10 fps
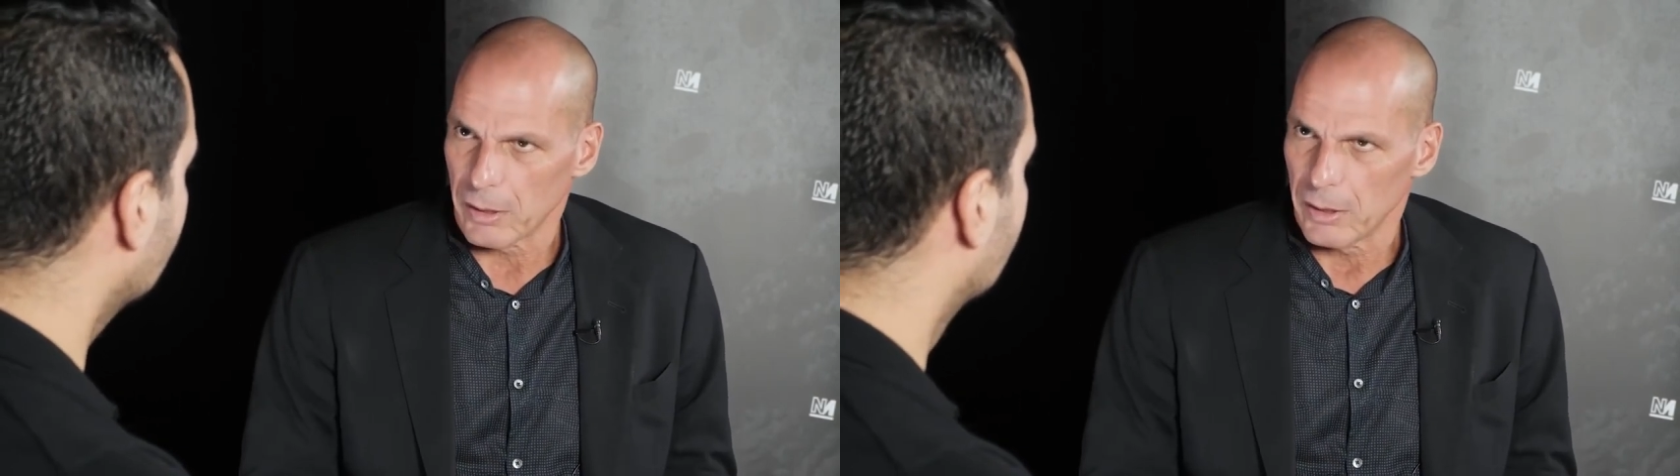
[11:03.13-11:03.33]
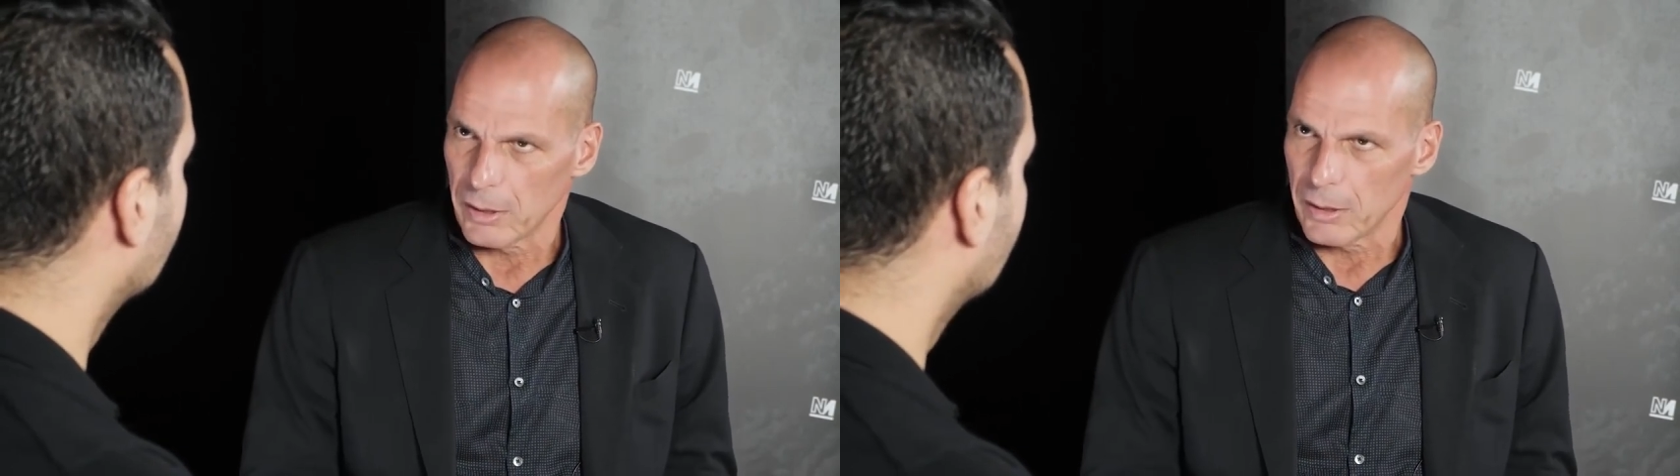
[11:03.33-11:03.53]

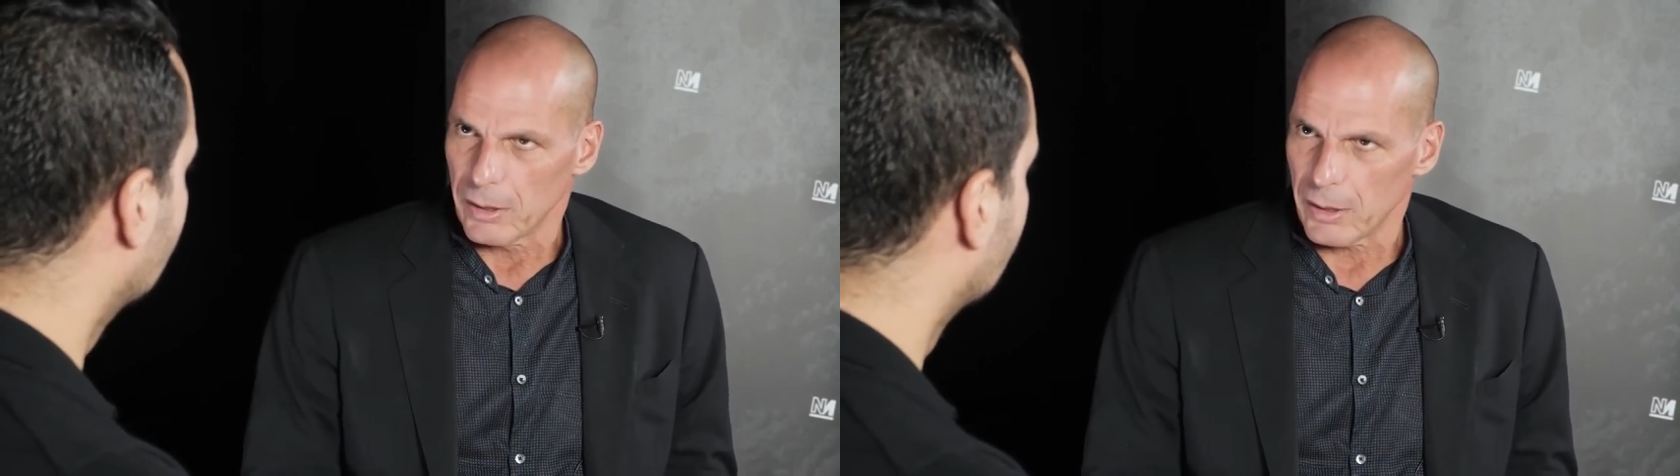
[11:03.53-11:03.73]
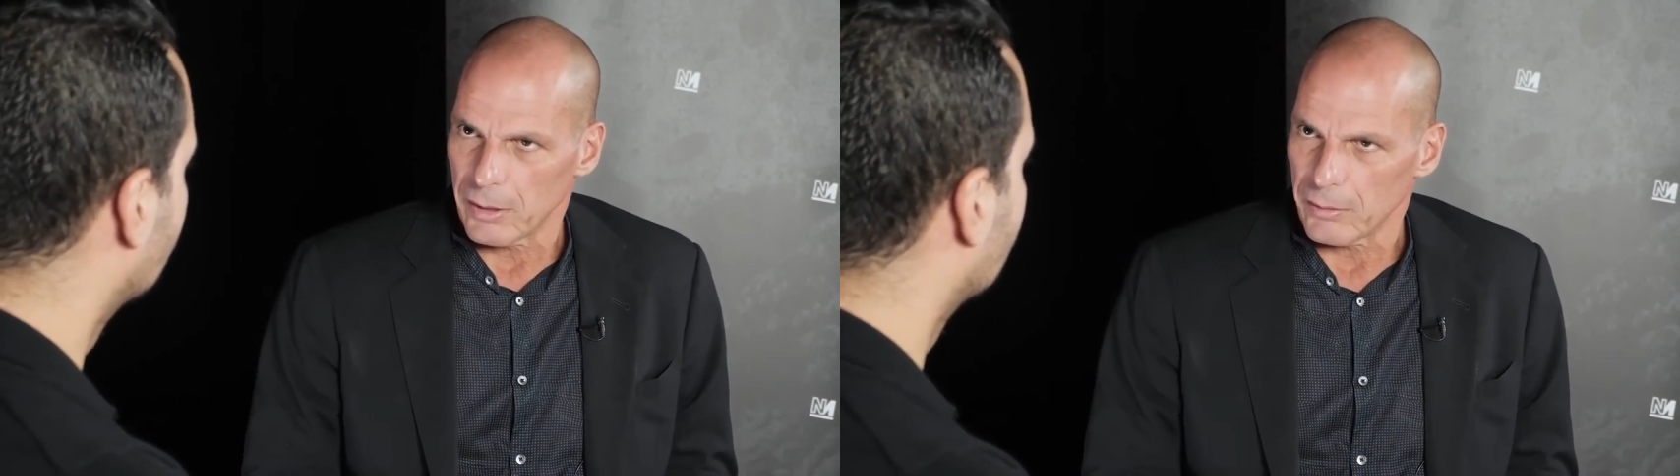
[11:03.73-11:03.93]

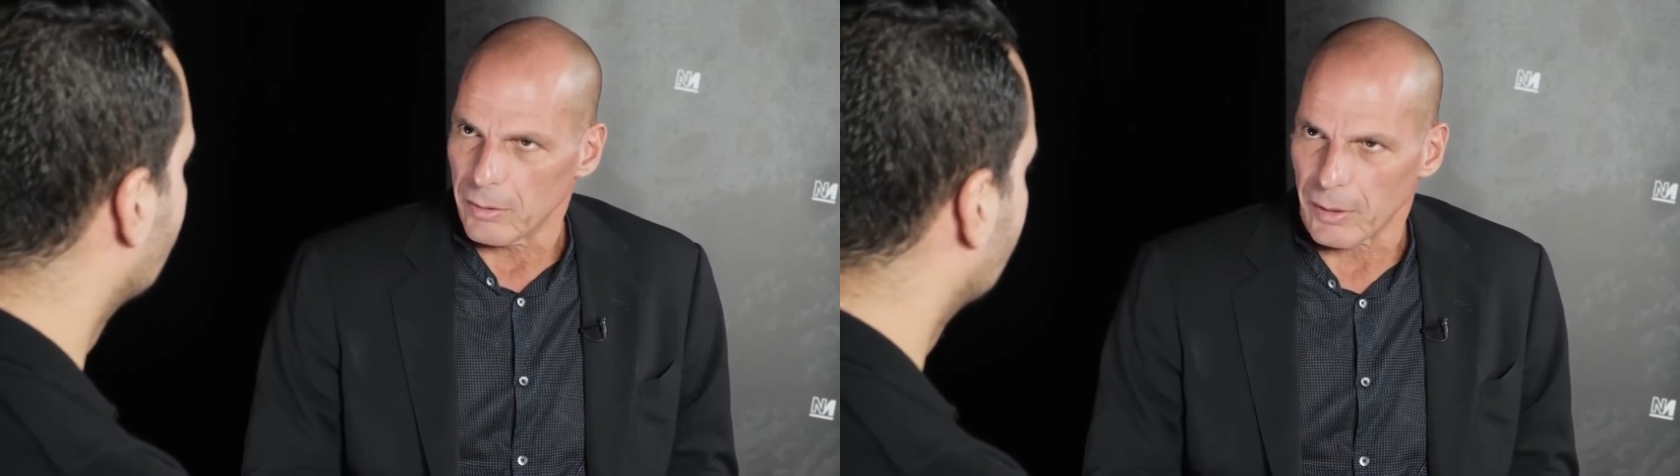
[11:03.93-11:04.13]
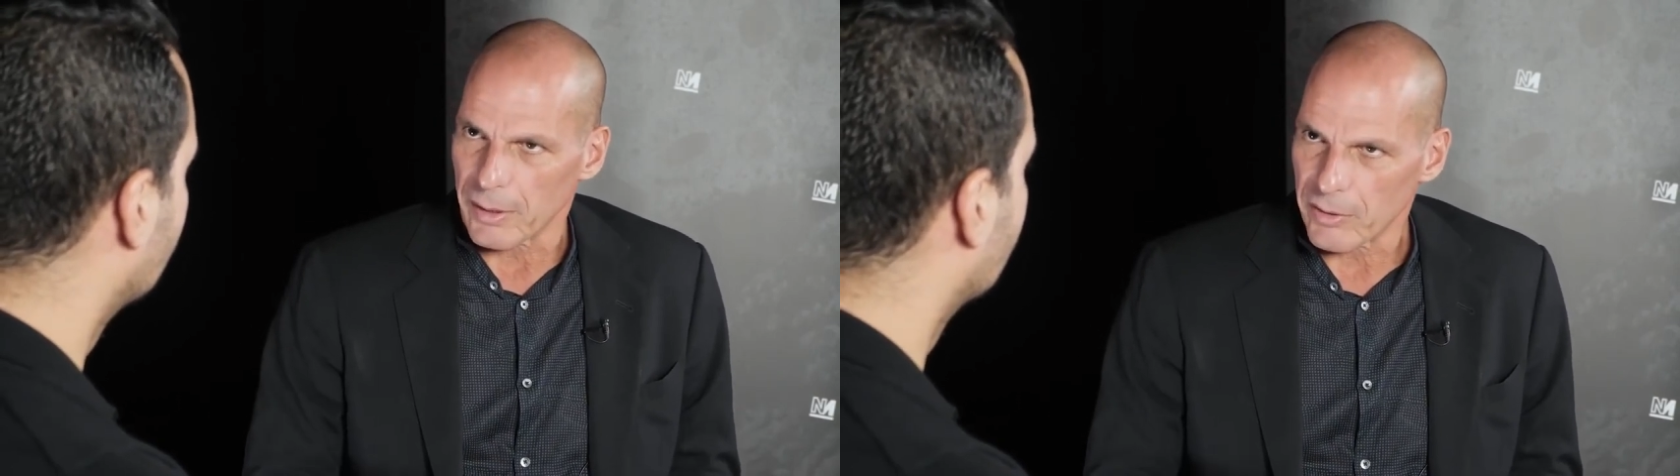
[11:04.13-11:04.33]

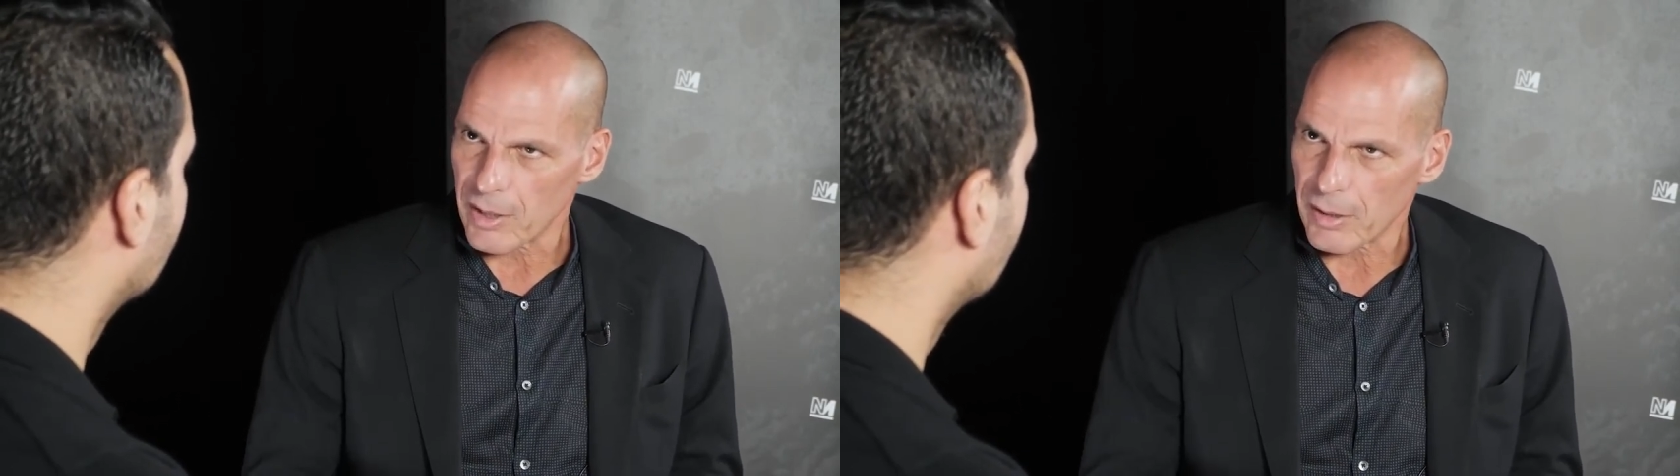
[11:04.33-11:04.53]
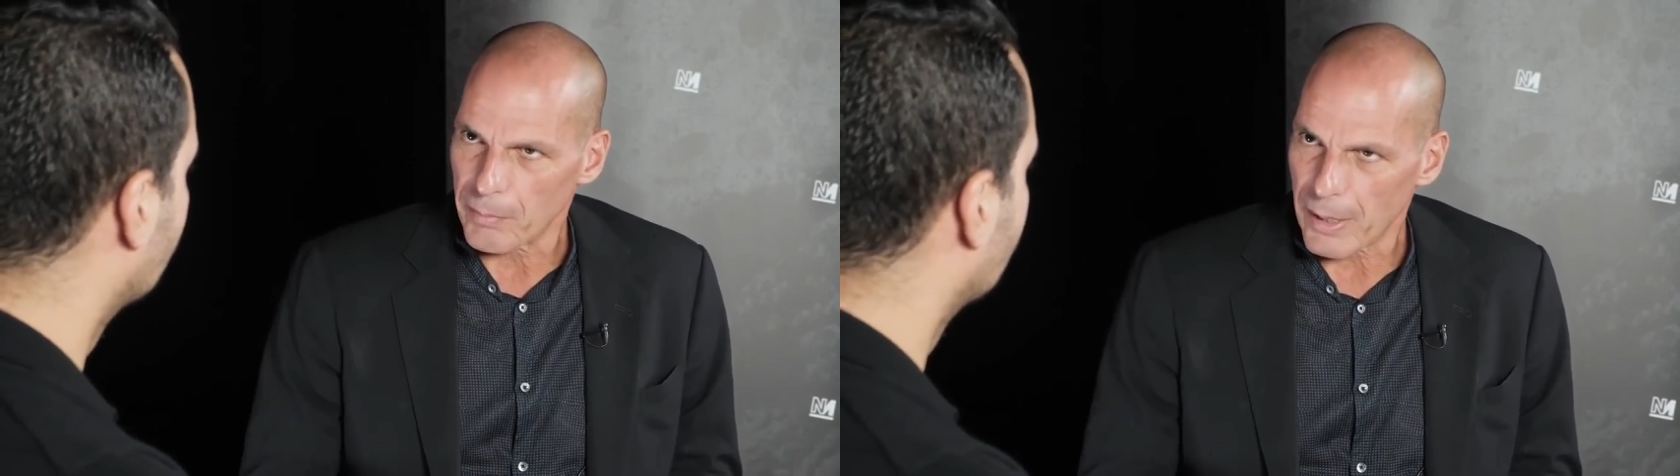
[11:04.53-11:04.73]
You look at the
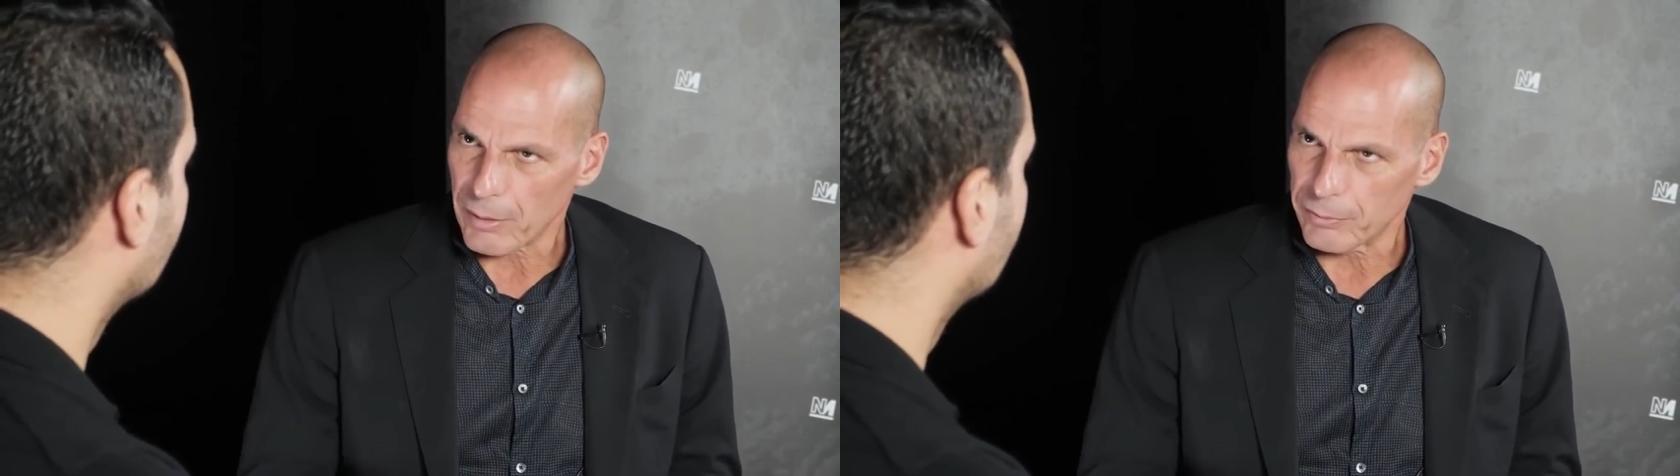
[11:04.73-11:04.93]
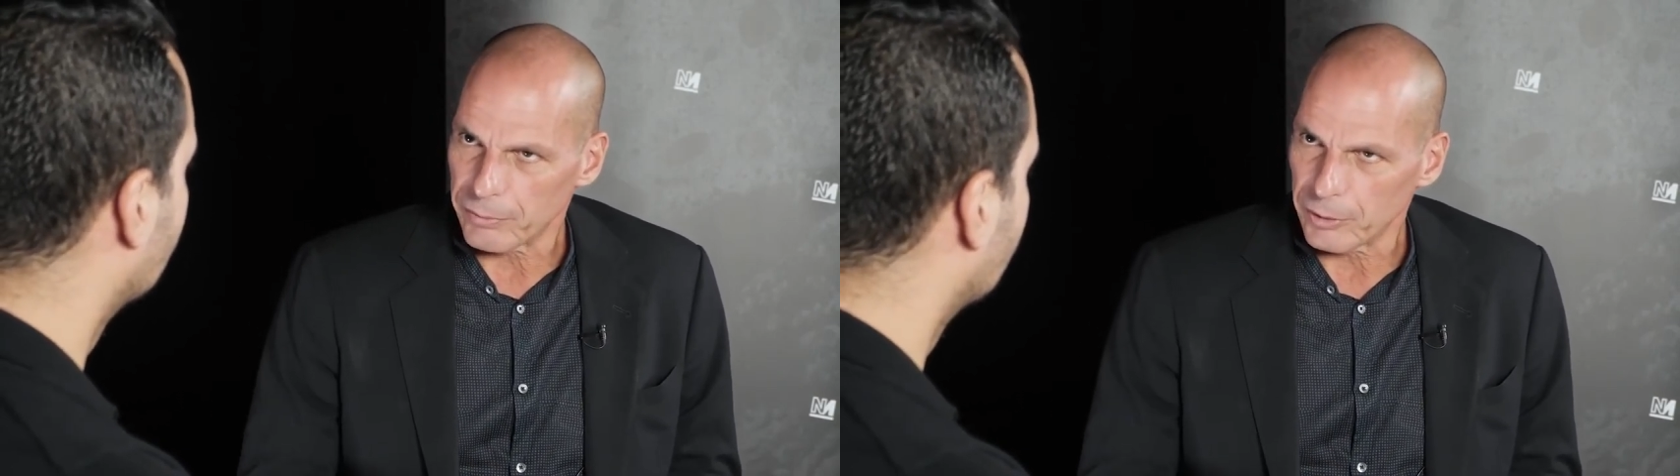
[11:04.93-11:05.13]
Central
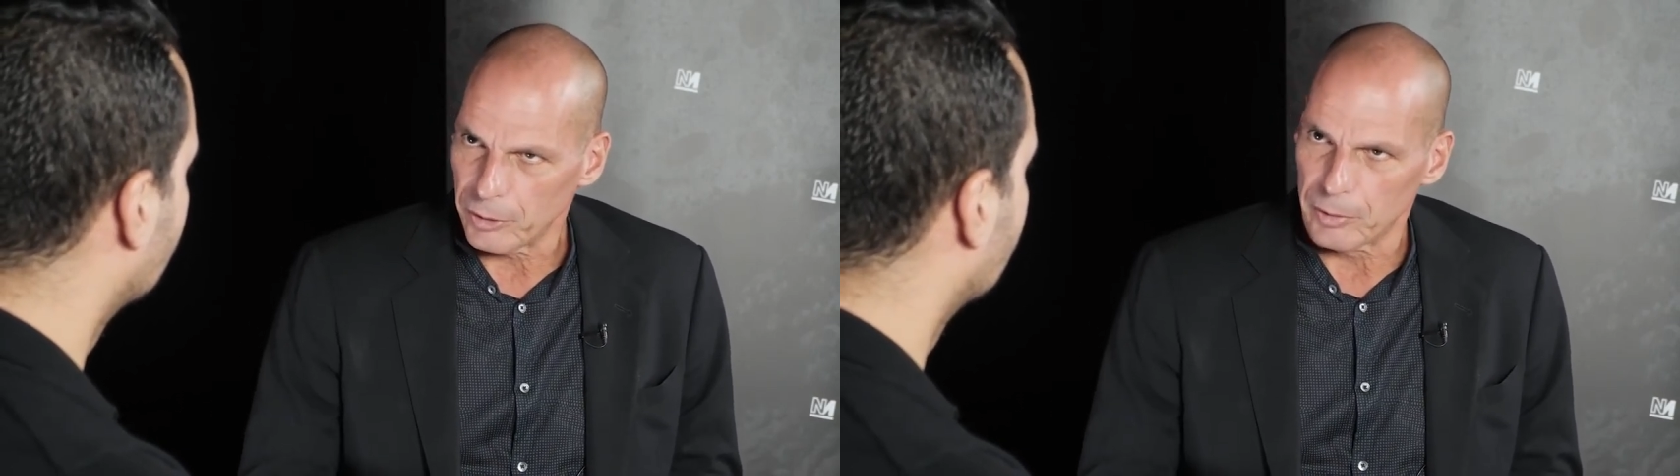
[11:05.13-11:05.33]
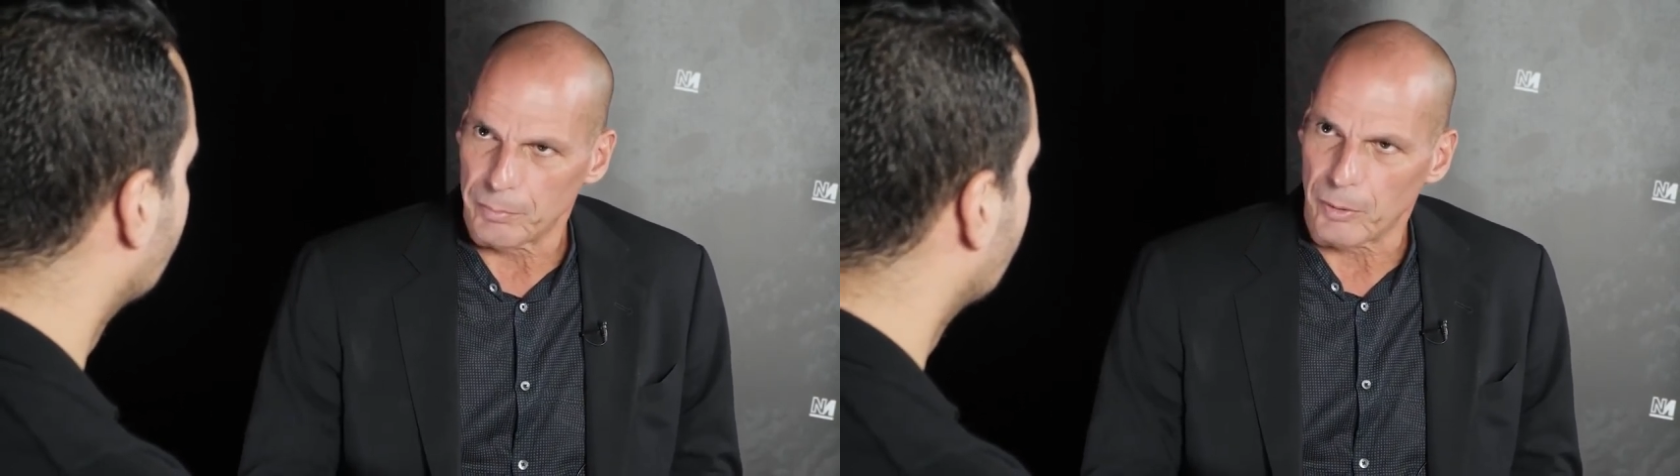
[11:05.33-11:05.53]
Bank of Europe,